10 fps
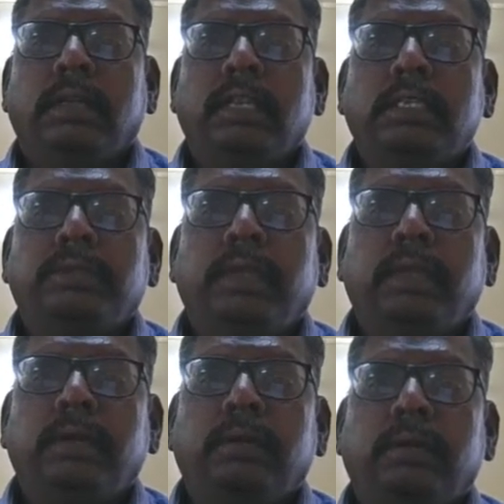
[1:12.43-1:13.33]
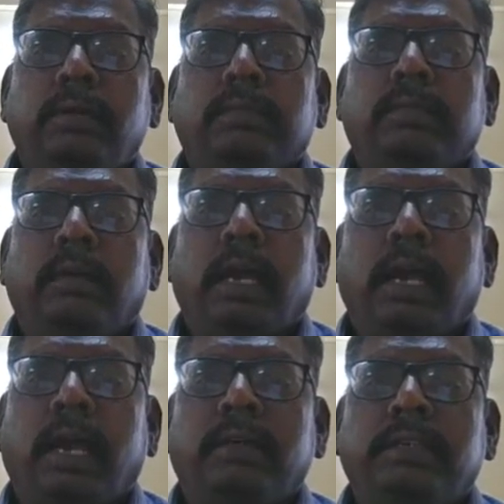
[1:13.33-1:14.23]
In this video,
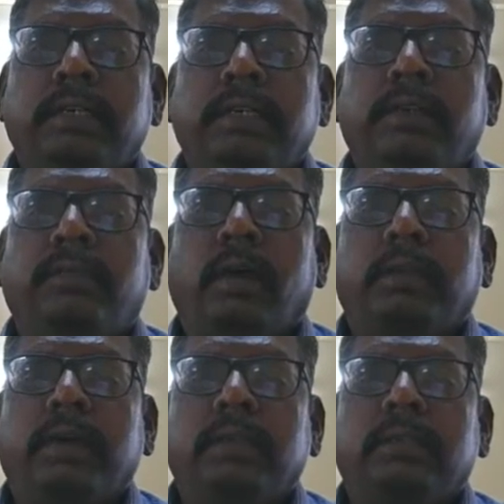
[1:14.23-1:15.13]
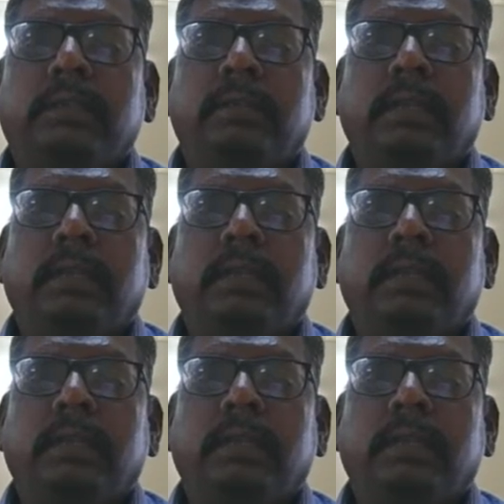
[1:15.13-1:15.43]
I have general format.